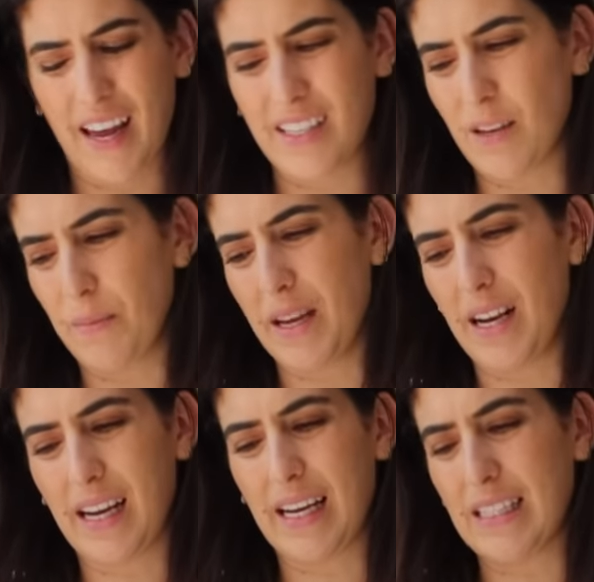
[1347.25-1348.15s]
It ends up
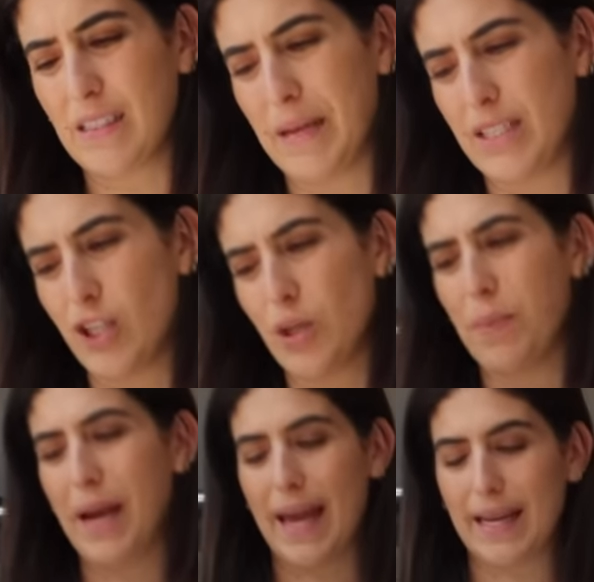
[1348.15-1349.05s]
being like a little bit too
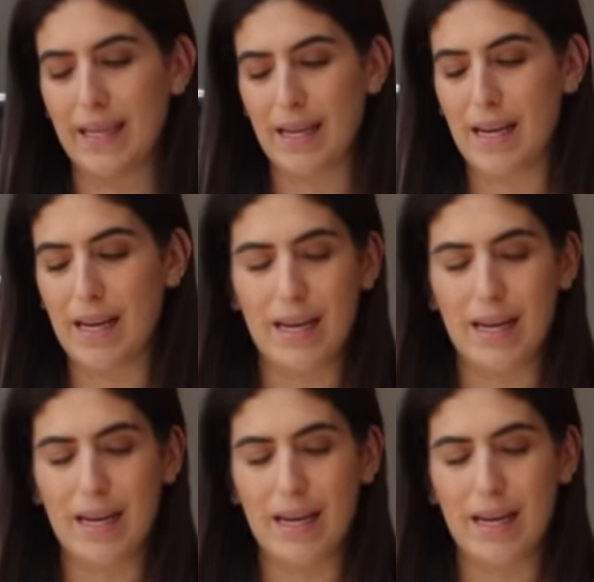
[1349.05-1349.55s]
plain.